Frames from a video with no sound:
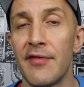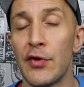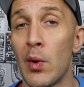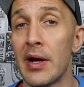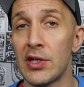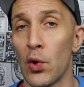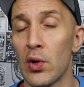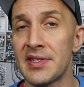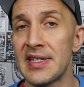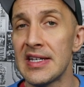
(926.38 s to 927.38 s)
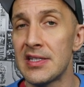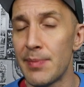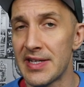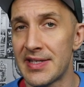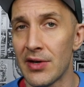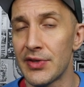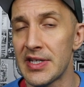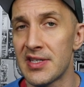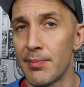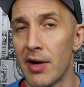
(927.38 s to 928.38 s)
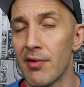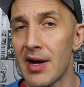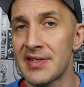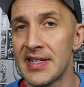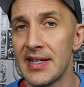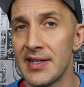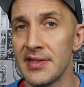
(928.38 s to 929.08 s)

And if you want your scene to be as healthy as the butt rock scene